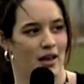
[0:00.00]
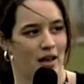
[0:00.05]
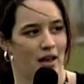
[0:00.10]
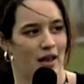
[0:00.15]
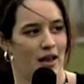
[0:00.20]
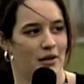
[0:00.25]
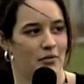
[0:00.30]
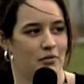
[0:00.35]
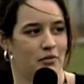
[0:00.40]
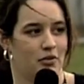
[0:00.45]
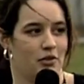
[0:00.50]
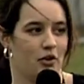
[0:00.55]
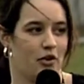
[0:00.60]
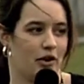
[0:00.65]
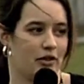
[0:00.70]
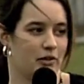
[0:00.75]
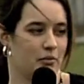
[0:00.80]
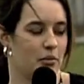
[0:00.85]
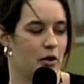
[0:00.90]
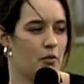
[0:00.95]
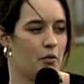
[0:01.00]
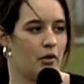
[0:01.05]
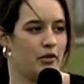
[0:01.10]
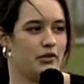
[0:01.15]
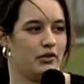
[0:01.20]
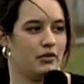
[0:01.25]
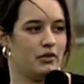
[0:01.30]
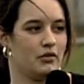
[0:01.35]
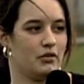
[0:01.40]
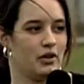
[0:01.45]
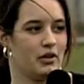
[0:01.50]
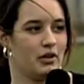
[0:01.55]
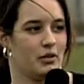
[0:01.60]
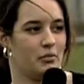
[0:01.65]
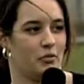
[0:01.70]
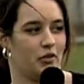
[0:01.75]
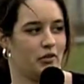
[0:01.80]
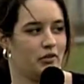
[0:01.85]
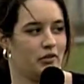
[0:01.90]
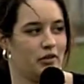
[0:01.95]
and so I think Pitt was deserving of the
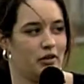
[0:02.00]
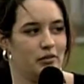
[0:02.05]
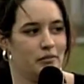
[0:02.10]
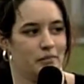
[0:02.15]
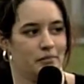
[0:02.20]
#1 seed.